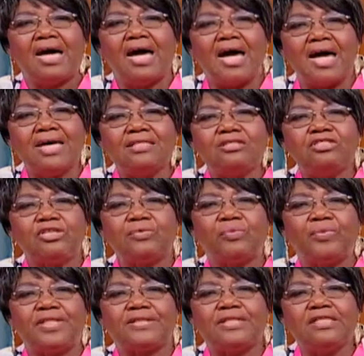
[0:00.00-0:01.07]
and
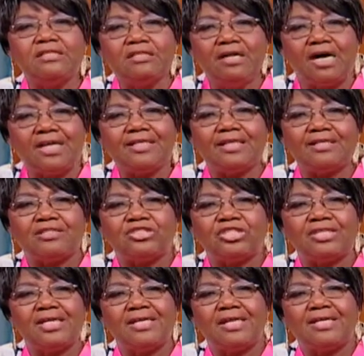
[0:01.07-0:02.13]
with the knowledge
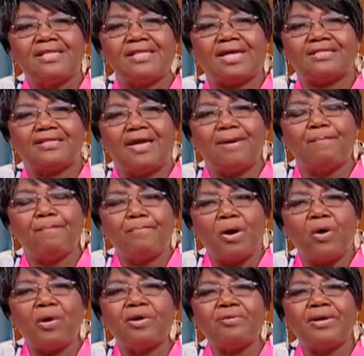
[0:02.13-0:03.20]
that
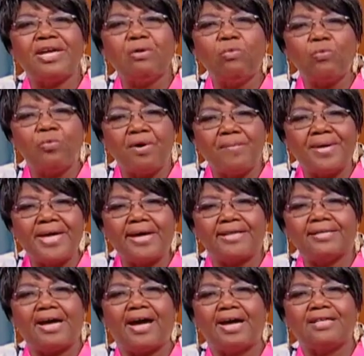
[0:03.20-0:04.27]
empowering women
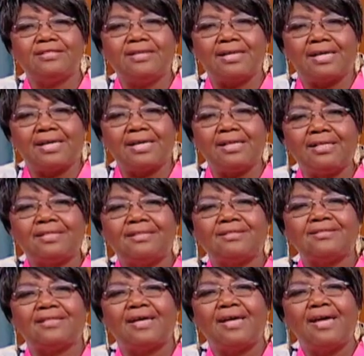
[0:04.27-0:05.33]
and
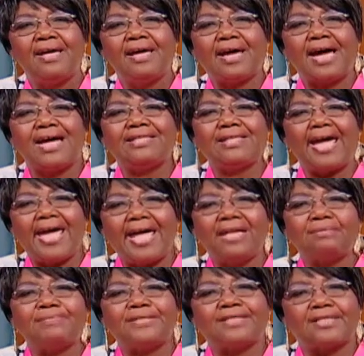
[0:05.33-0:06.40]
girls can
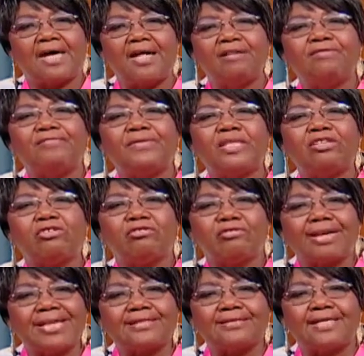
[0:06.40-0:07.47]
help solve the
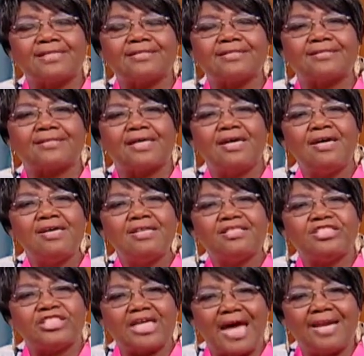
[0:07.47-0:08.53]
greatest
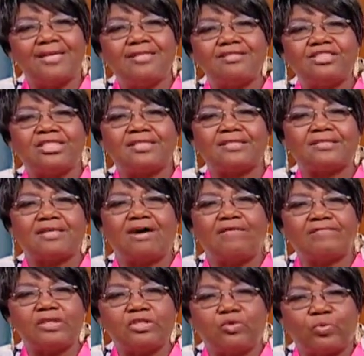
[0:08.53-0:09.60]
challenges
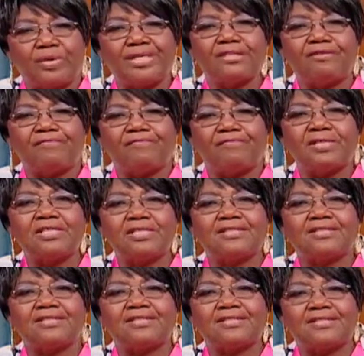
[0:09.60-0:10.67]
of the
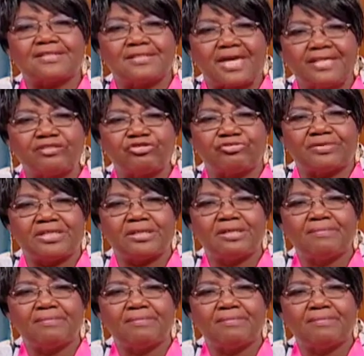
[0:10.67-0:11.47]
21st century,